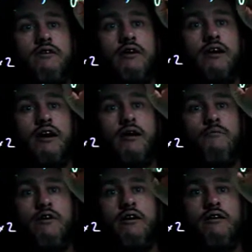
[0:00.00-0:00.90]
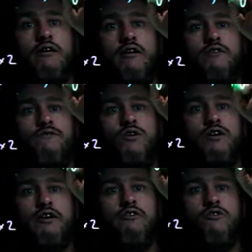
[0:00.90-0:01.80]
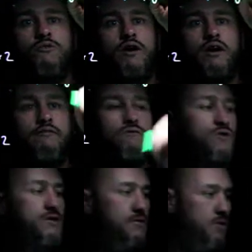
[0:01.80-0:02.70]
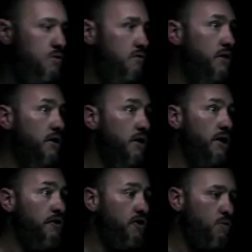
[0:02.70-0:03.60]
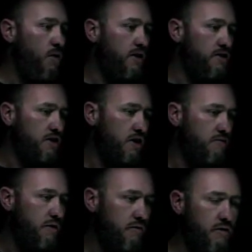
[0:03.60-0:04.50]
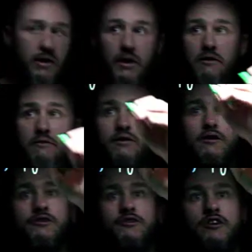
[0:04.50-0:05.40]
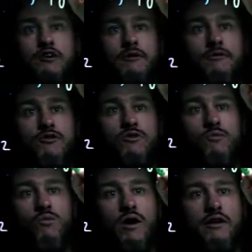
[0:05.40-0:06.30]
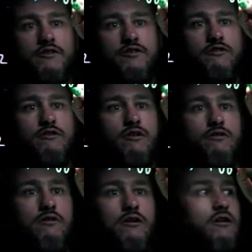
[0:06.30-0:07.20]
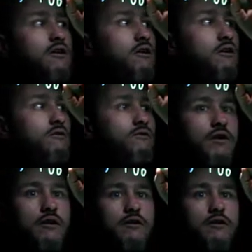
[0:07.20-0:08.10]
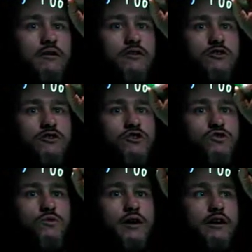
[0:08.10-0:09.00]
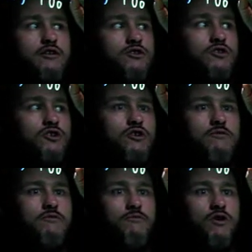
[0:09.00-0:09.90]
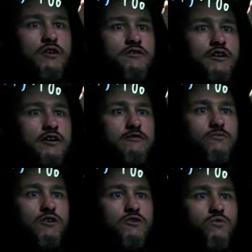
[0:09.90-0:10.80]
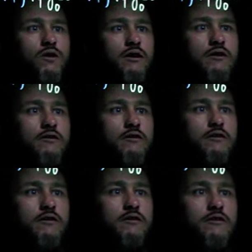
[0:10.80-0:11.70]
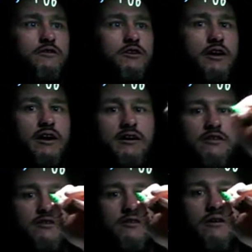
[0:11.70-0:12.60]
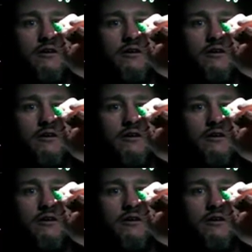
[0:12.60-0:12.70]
Let's find area 1 first of all. Area 1 is going to be here, so it's going to be between 1 and 0 of 2x cubed minus x minus 1 dx,